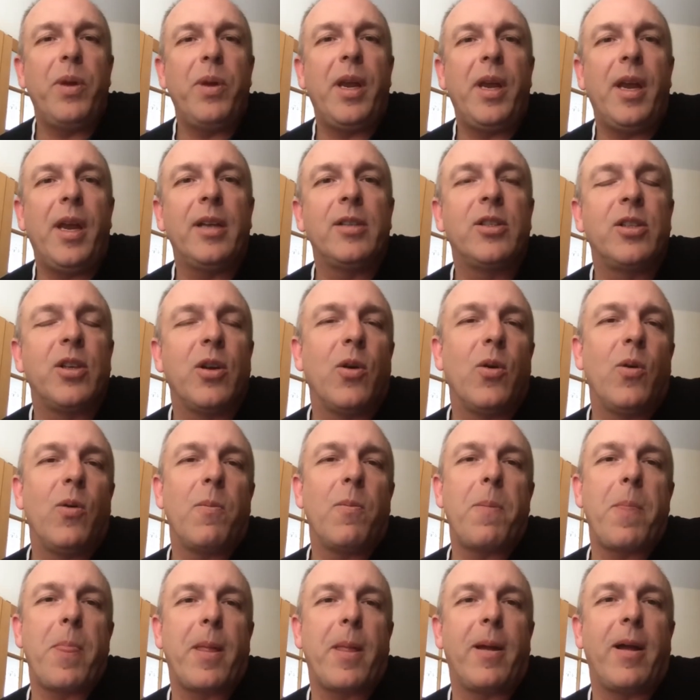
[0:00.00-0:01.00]
being
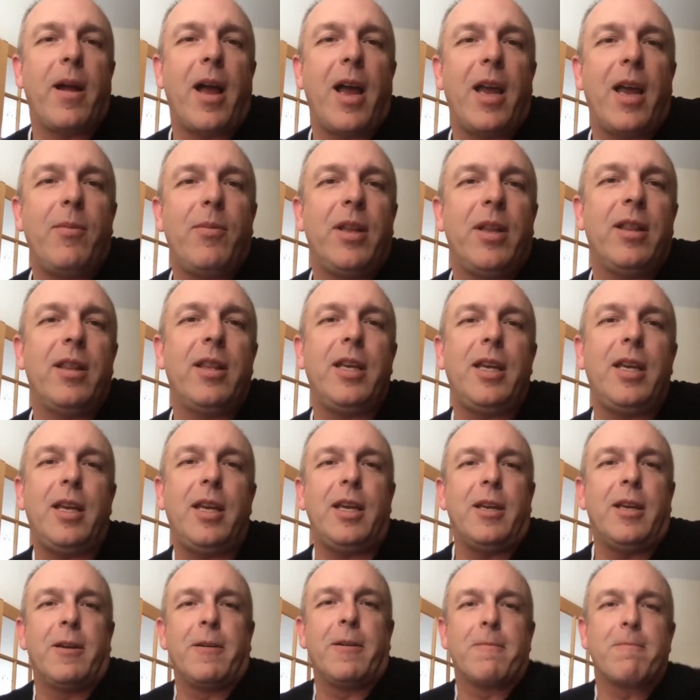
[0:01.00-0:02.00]
so, I'm in
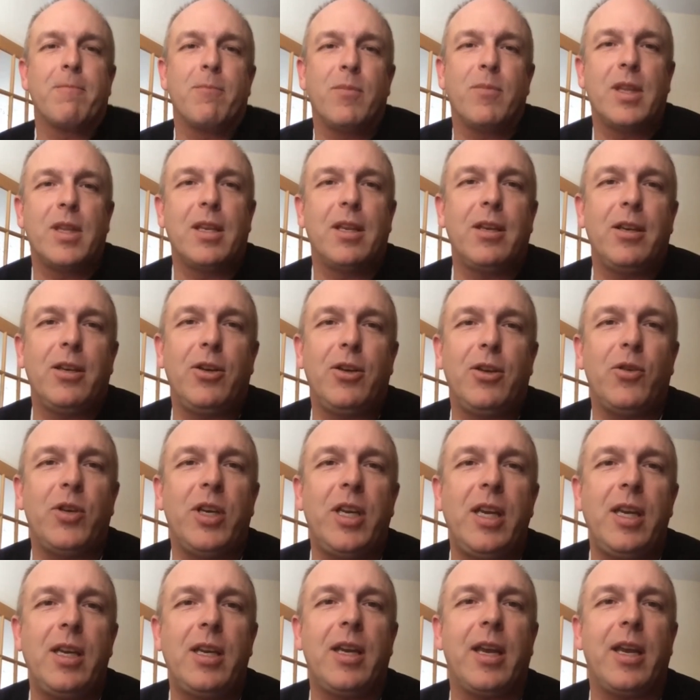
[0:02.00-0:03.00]
the
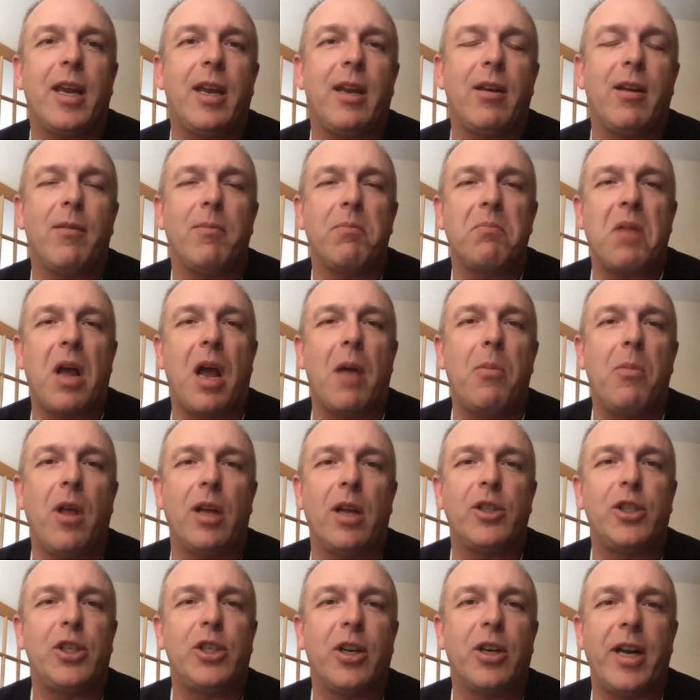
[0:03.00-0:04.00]
unique and I'm
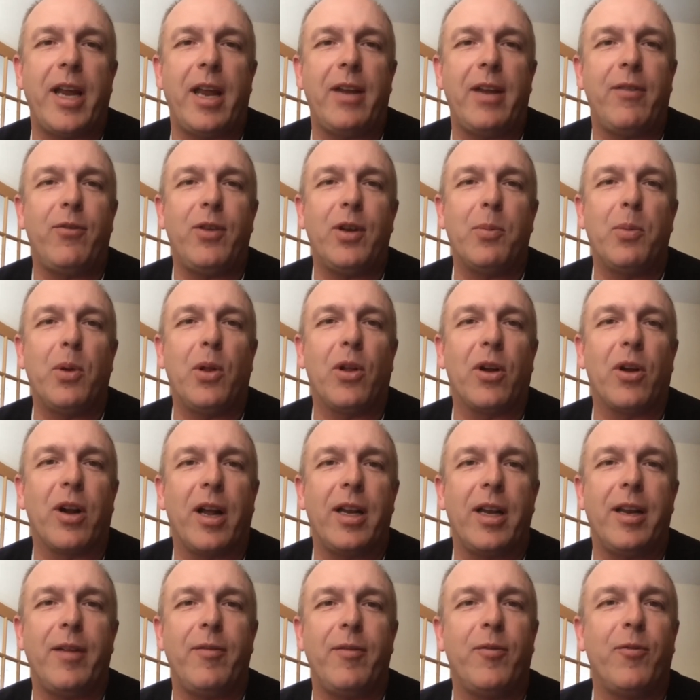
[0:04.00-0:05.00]
not sure enviable or
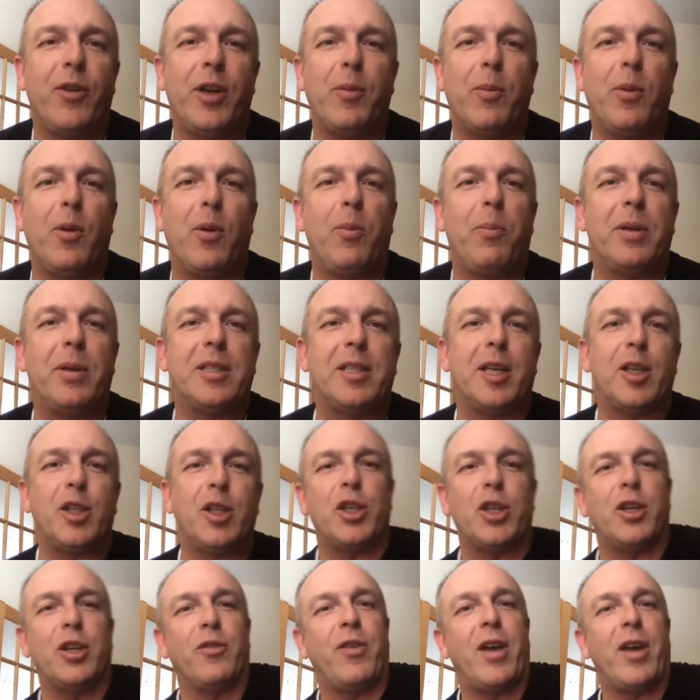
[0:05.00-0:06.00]
unenviable
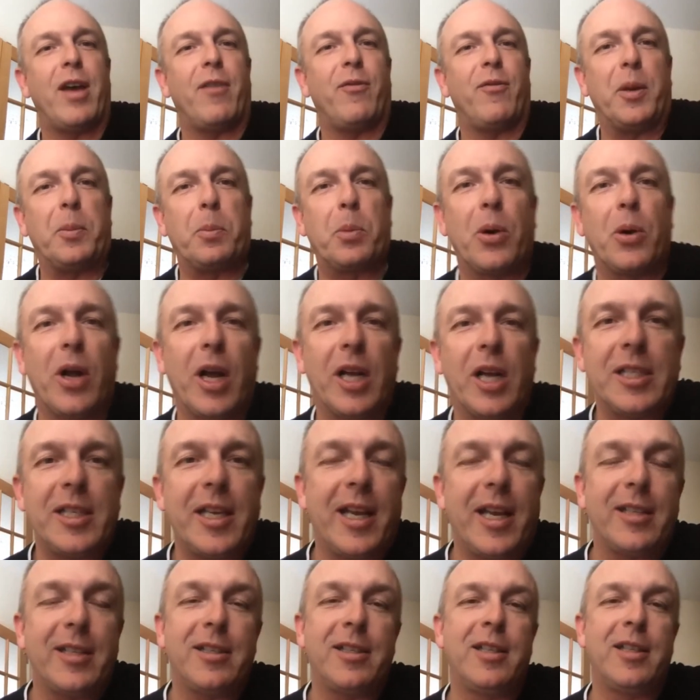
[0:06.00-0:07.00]
position of having
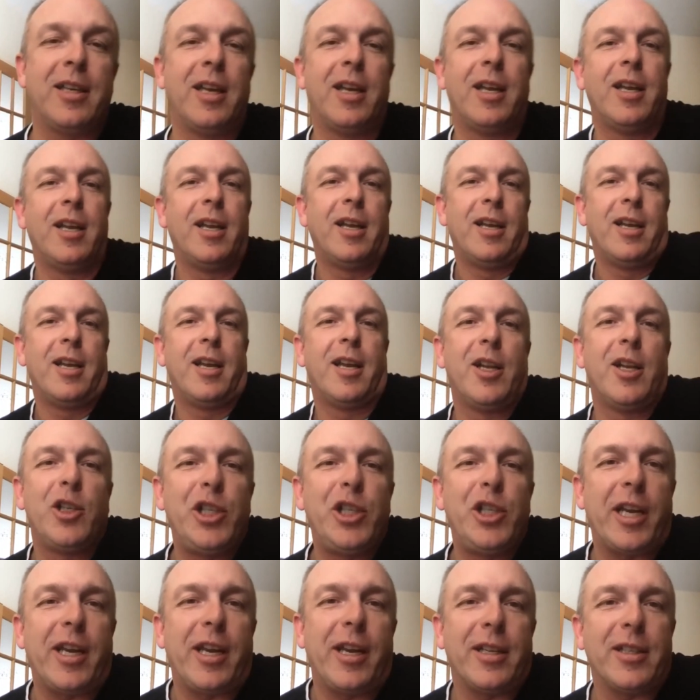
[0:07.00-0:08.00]
processed
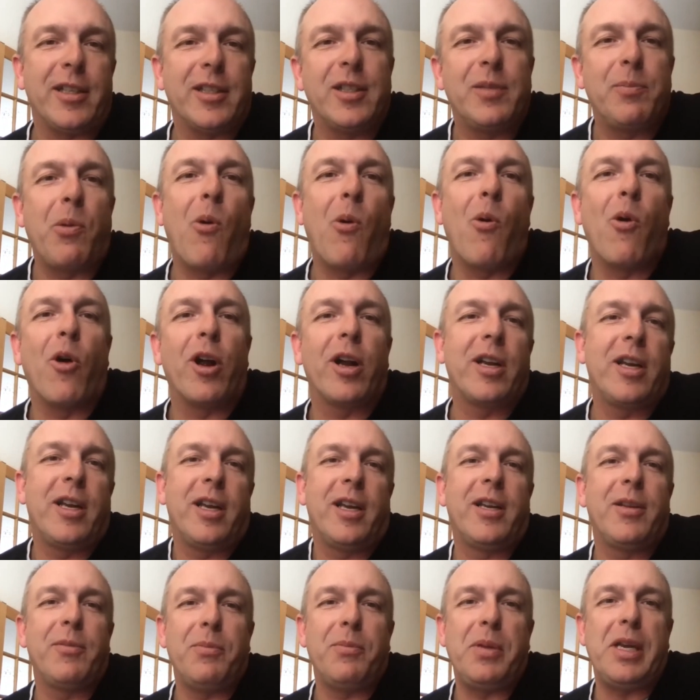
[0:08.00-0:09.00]
chickens, pork,
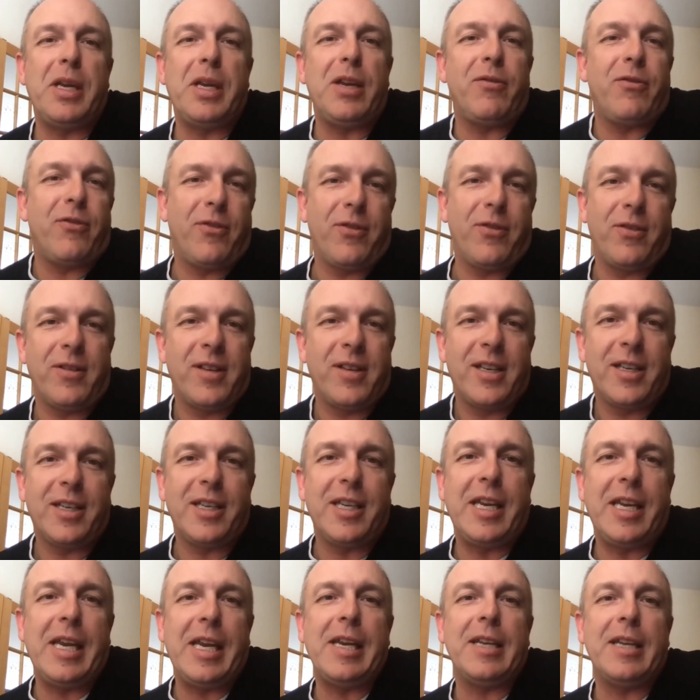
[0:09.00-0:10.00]
beef,
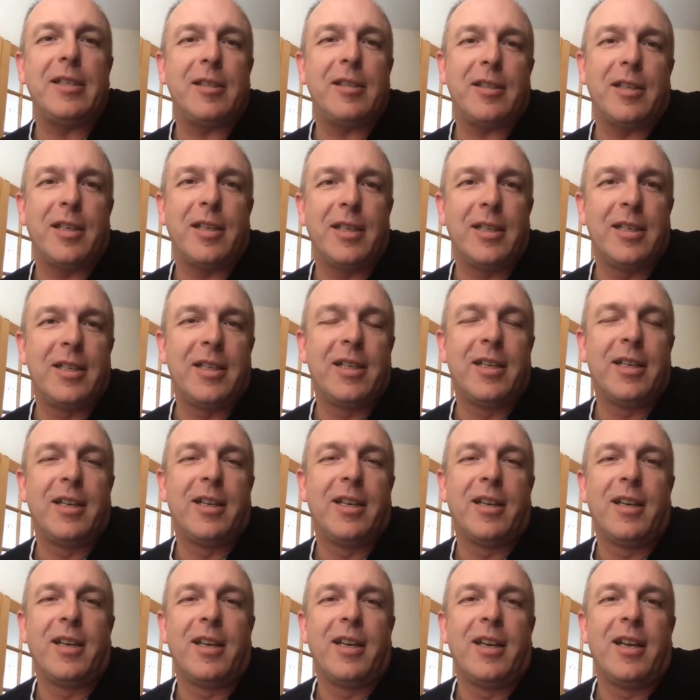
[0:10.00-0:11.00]
geese,
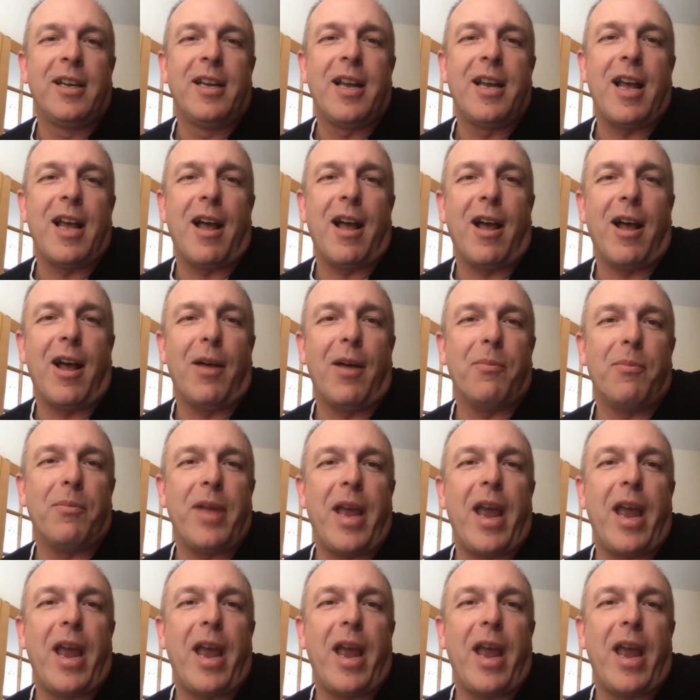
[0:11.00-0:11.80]
Um,